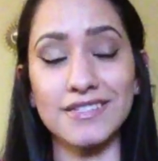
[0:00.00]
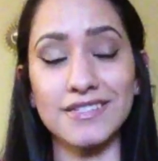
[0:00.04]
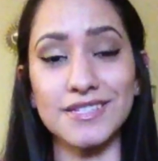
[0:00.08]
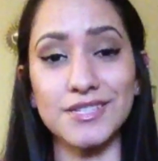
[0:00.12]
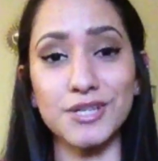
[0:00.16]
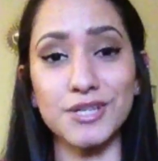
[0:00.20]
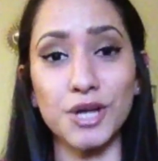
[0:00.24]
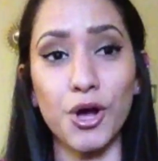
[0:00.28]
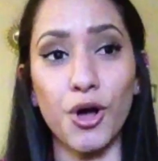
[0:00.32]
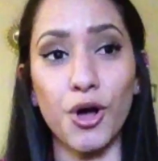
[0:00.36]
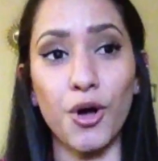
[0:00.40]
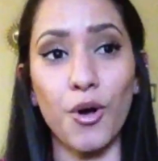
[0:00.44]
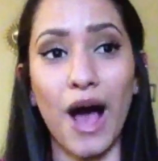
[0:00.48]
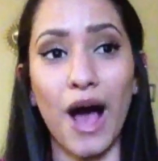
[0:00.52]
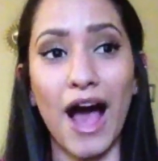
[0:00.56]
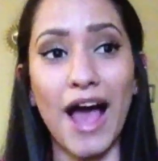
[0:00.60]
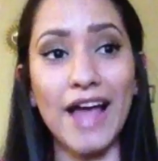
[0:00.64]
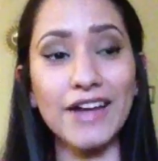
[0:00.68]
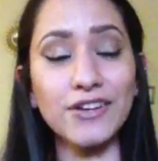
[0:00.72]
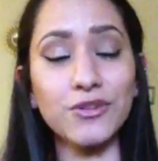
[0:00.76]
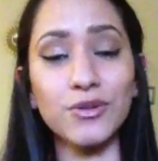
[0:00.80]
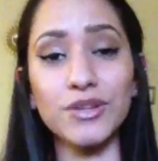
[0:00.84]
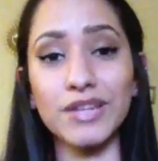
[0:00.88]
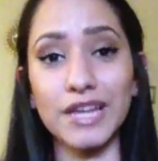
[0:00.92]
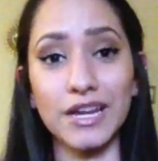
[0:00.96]
So
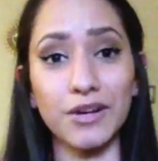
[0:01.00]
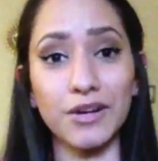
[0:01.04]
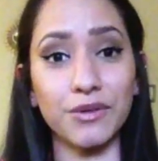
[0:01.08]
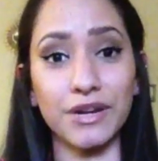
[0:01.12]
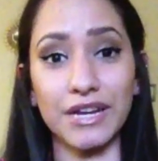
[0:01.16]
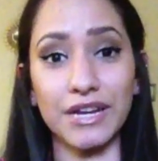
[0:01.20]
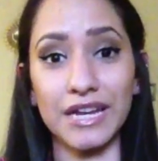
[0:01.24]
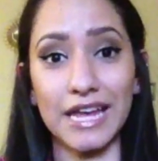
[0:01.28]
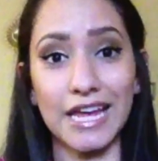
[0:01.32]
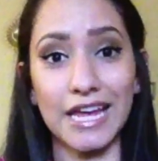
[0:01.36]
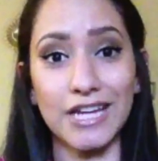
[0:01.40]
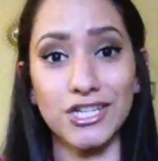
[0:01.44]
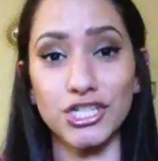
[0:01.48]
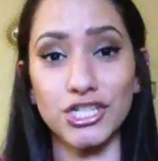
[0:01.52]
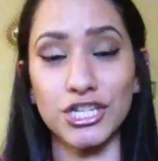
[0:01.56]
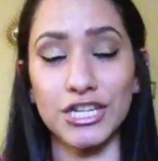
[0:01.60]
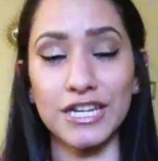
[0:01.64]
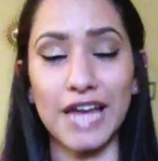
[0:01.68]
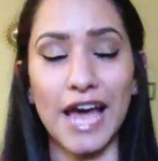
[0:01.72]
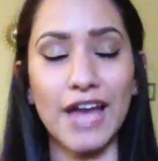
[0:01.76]
I don't like radiation.